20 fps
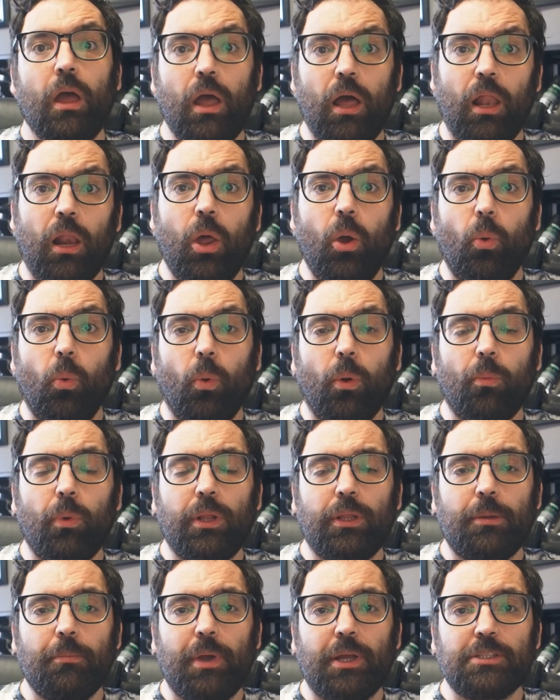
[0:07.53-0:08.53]
Hello and
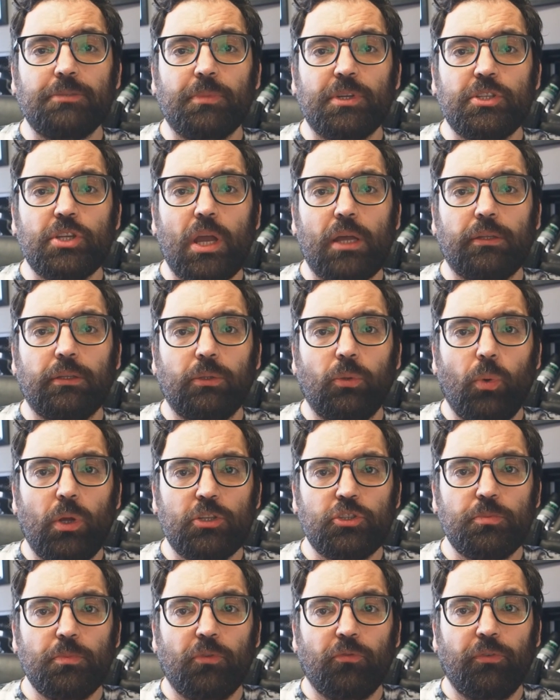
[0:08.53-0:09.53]
welcome back to my channel
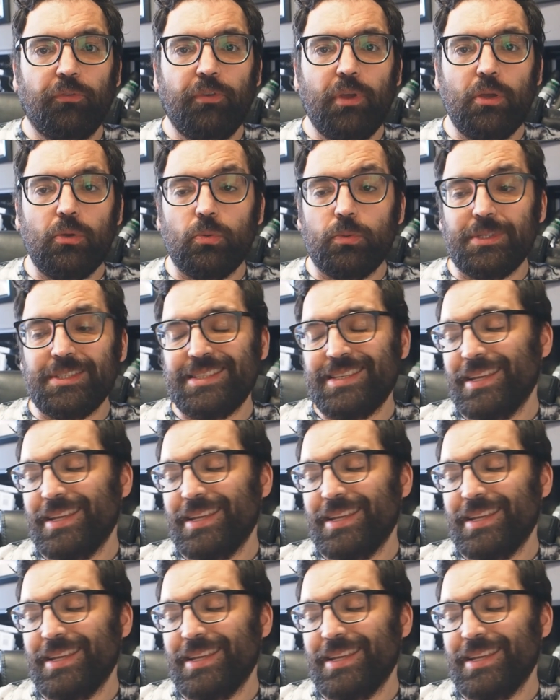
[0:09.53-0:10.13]
Welshman Reviews.